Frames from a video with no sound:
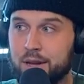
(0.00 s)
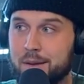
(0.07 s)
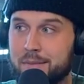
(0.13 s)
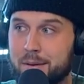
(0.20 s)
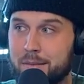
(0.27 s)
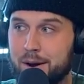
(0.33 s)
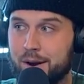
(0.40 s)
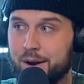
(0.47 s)
keep
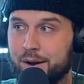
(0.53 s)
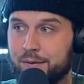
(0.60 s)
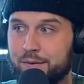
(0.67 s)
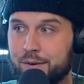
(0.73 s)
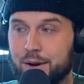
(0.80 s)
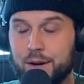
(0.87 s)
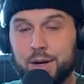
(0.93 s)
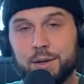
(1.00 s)
my mind off,
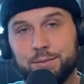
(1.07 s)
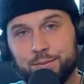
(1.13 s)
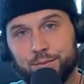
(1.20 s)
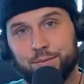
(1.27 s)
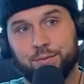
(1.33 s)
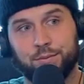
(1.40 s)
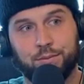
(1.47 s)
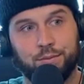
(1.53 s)

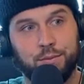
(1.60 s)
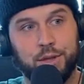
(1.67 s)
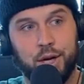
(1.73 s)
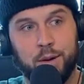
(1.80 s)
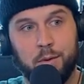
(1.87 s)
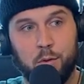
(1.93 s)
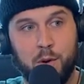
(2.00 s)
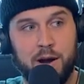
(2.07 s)
you
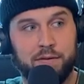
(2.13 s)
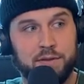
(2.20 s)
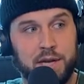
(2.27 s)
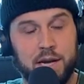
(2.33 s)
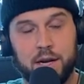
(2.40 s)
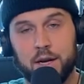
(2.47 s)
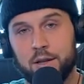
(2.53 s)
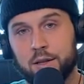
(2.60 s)
know, my wife
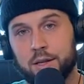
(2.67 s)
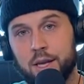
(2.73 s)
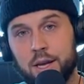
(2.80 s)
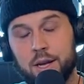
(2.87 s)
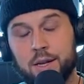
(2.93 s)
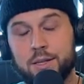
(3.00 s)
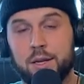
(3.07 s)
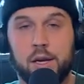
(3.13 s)
taking all the
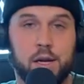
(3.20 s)
kids.